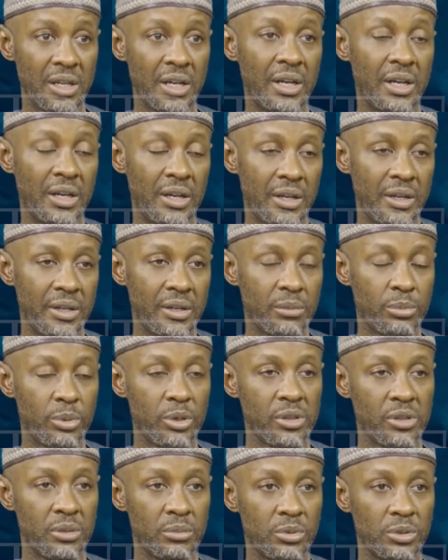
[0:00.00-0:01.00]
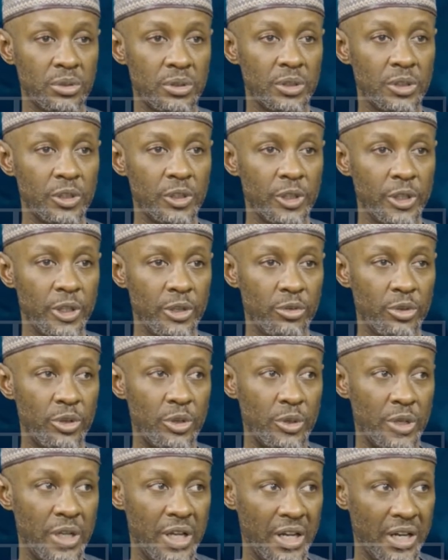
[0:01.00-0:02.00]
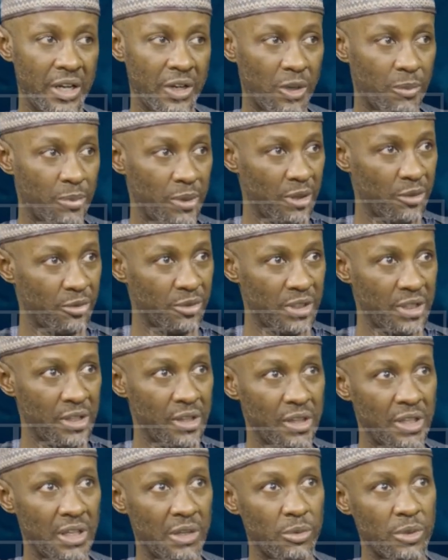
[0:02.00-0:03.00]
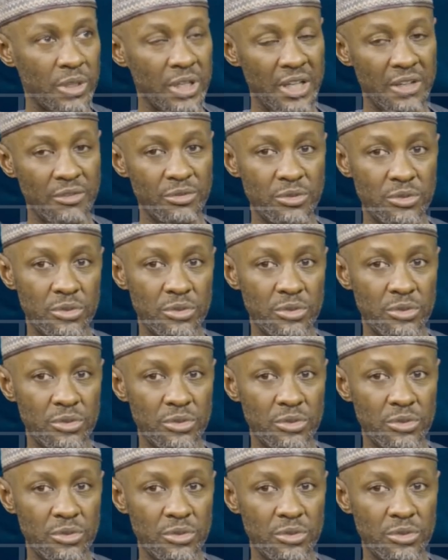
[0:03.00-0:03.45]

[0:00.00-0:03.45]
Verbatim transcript: uh, it's possible. Okay. Even though there are a couple of things that would have